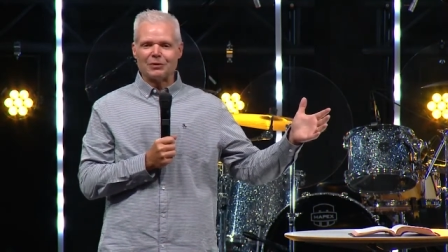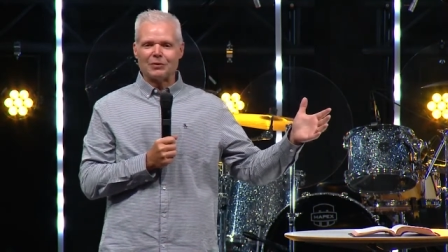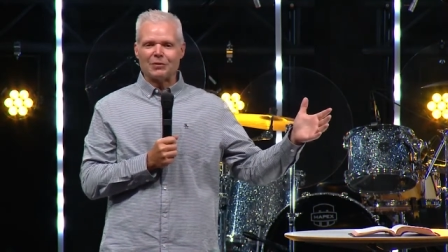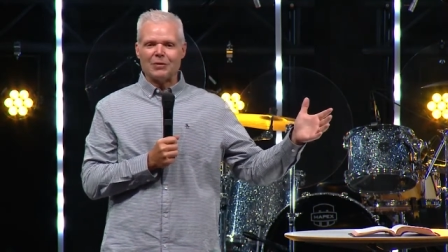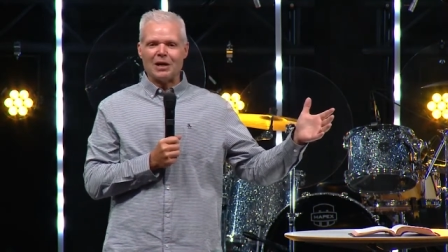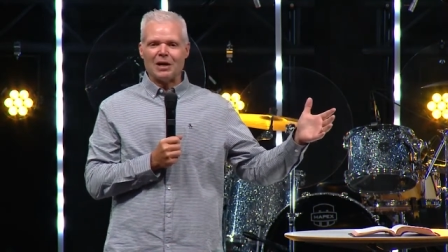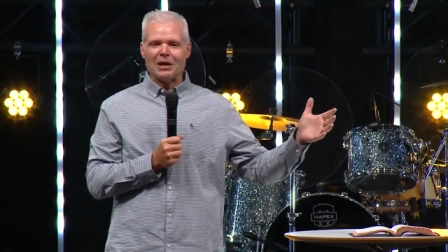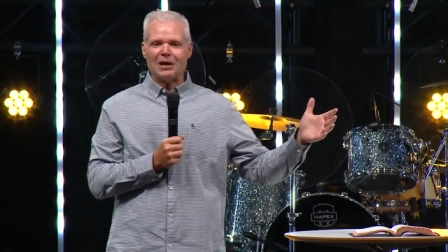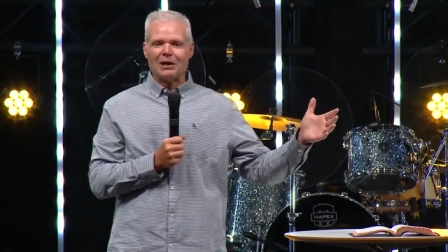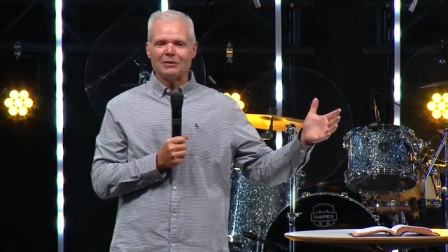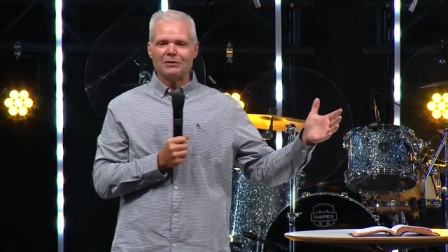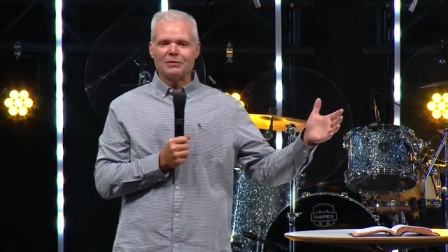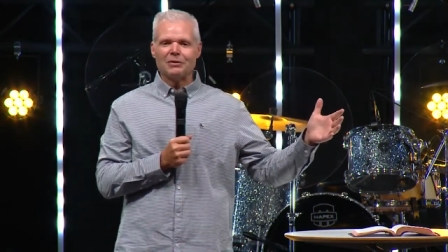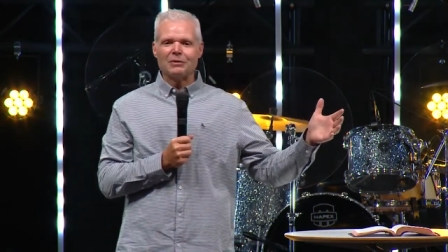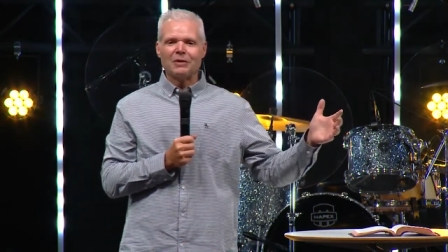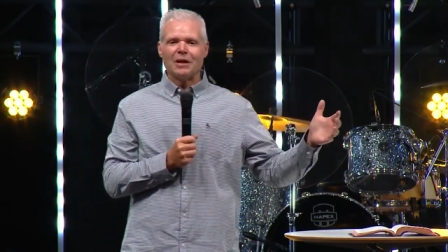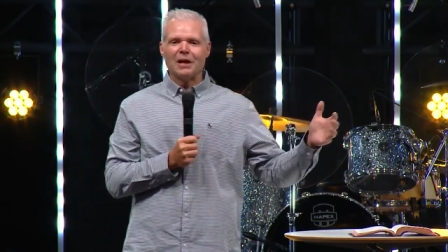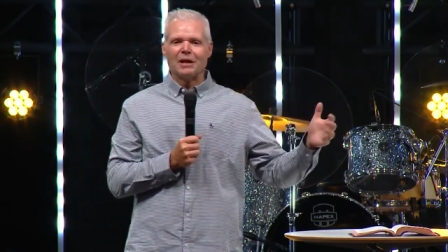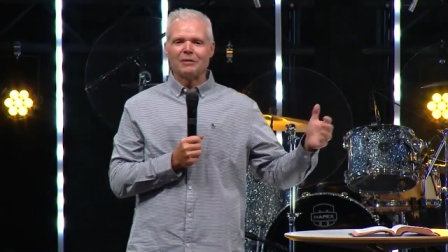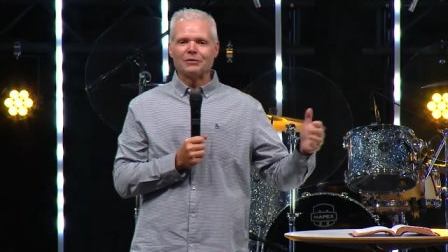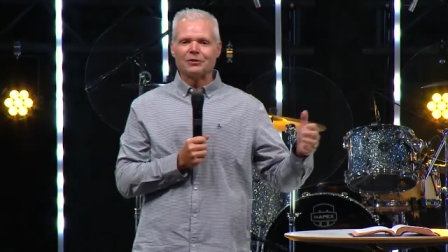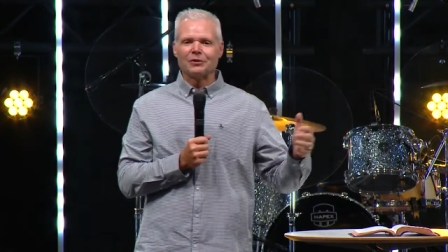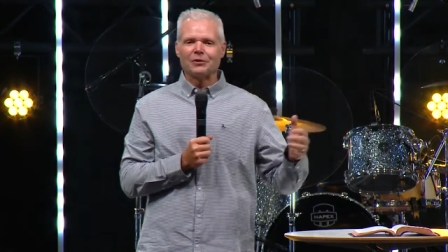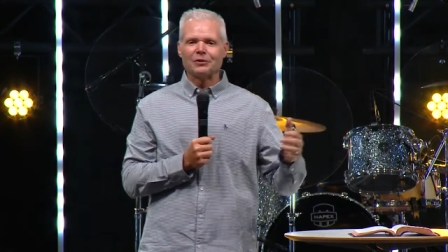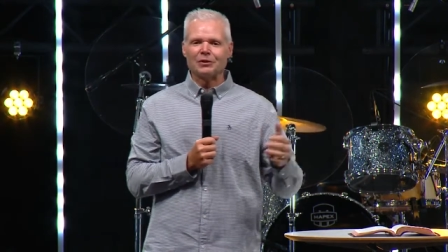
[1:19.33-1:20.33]
a while, you
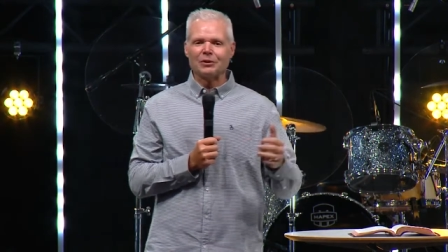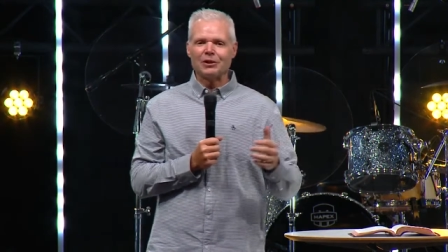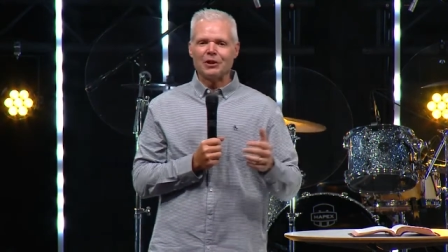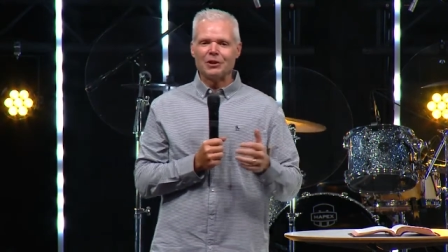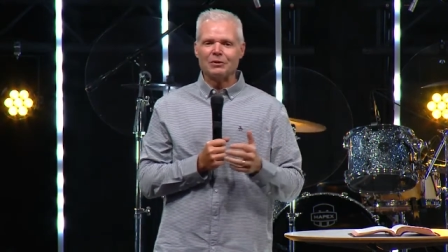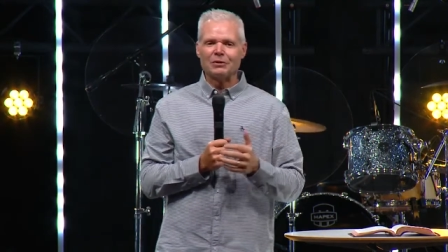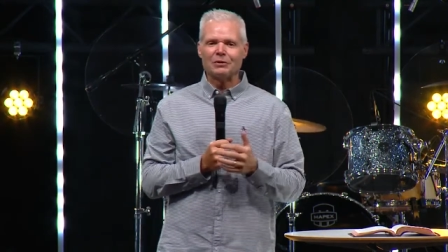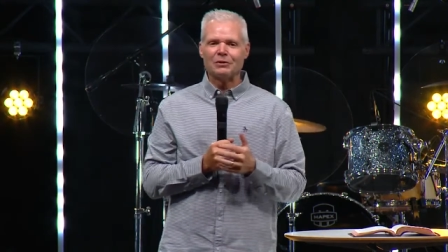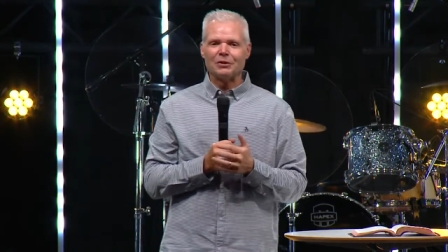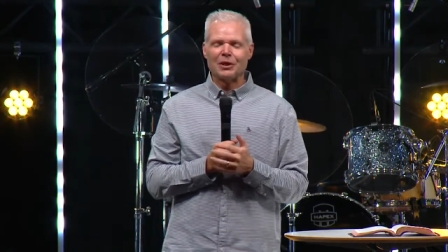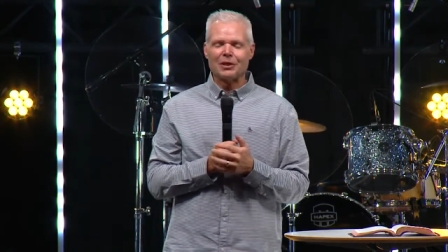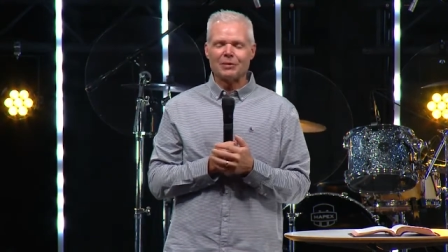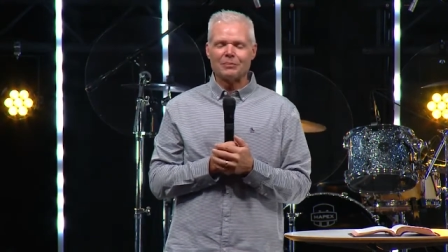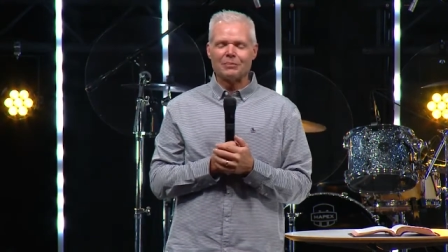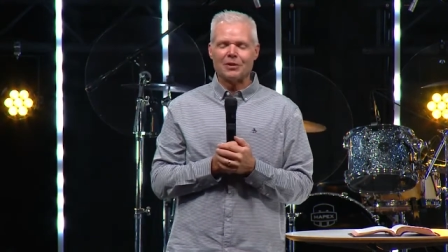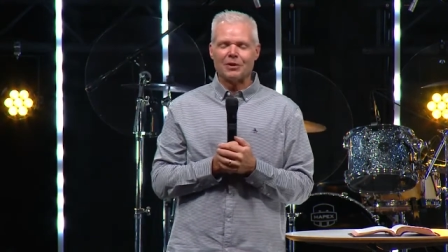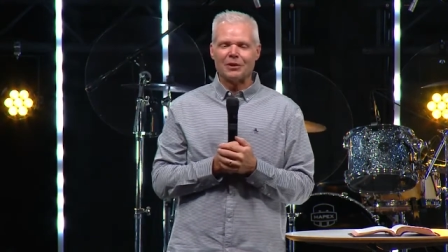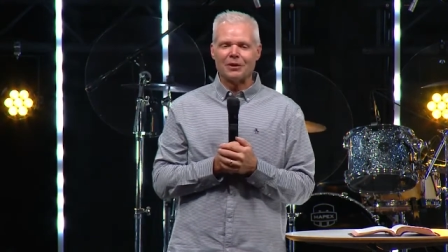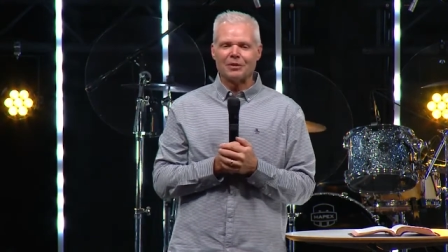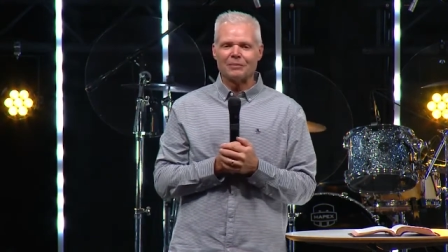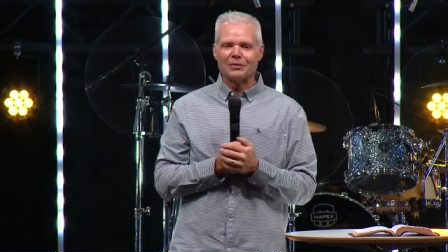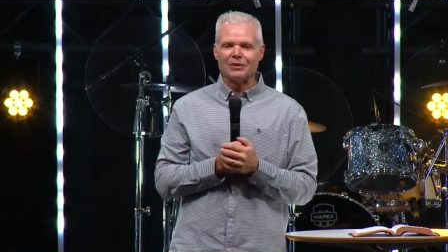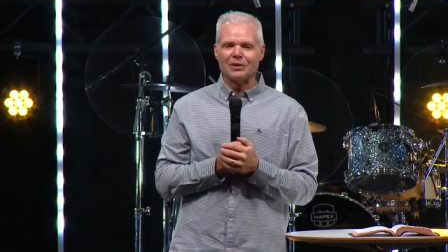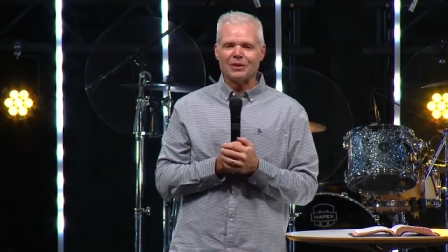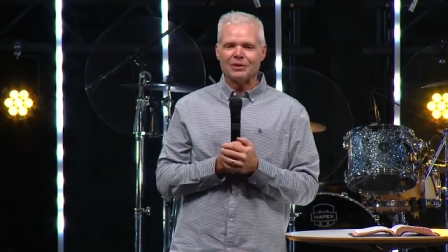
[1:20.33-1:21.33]
obviously know Craig
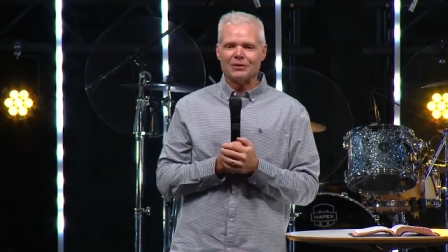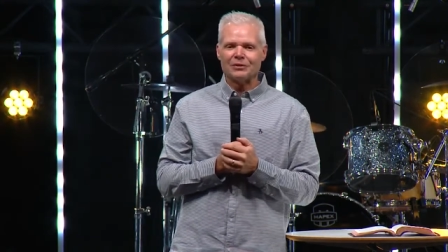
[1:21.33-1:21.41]
Barber.